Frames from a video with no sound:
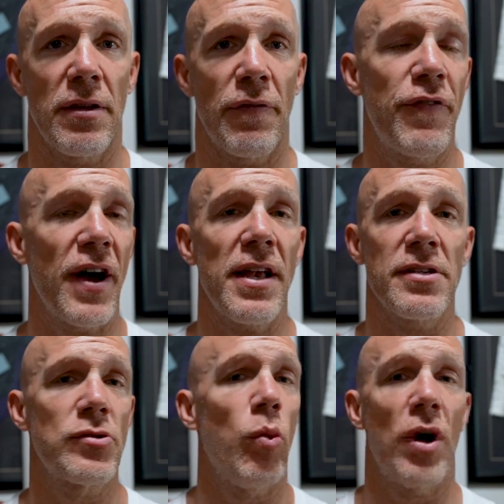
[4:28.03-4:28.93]
The fight
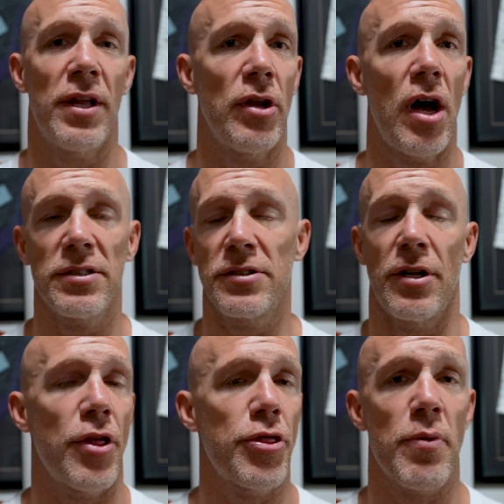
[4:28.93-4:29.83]
is won and lost
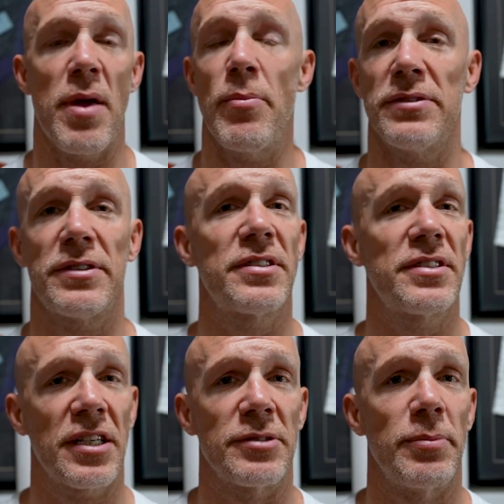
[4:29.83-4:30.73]
in the 3 months,
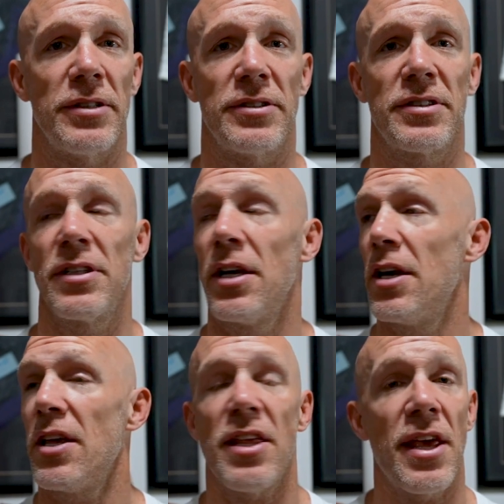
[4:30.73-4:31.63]
6 months,
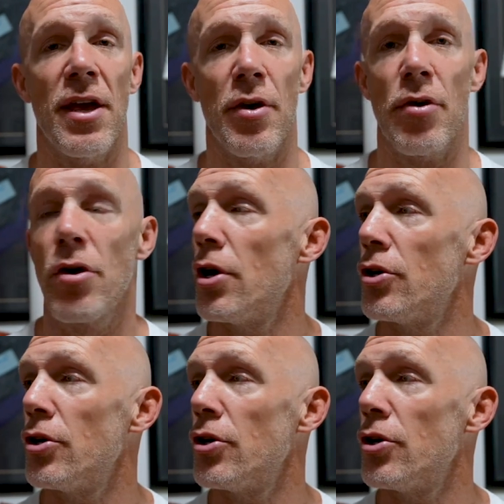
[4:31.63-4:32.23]
year,